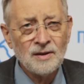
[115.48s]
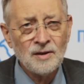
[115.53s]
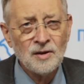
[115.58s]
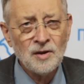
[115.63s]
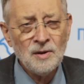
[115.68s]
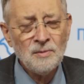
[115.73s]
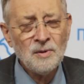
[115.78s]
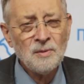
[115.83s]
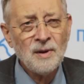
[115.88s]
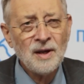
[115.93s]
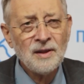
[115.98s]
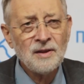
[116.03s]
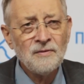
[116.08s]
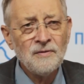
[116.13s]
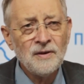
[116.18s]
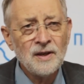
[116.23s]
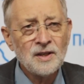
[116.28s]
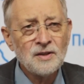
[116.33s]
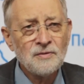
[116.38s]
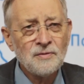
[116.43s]
human mother
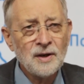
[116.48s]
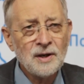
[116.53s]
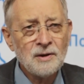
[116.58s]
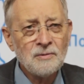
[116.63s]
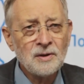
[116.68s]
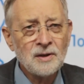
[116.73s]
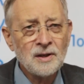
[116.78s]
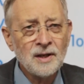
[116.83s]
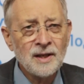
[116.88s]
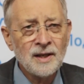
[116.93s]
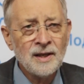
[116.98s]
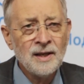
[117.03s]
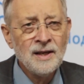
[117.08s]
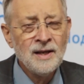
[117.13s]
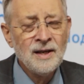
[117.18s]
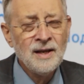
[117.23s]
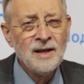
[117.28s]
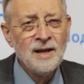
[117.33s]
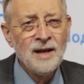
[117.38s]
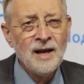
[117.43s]
feeds frequently,
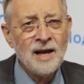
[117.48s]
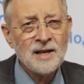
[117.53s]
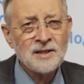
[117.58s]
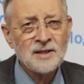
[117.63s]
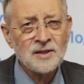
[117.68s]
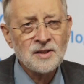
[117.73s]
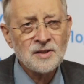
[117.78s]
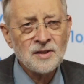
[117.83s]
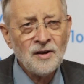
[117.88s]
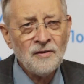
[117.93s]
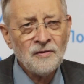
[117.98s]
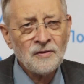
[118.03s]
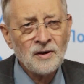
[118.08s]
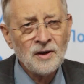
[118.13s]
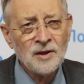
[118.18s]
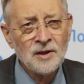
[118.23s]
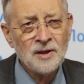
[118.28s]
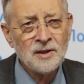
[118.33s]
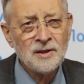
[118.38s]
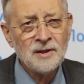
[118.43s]
has a soft
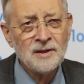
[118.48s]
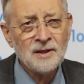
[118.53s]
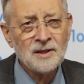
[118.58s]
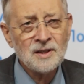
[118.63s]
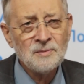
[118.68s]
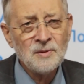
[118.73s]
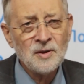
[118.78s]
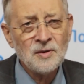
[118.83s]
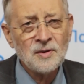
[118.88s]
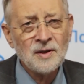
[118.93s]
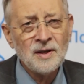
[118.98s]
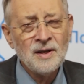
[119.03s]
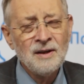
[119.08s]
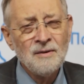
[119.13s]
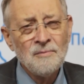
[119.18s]
curd in its milk,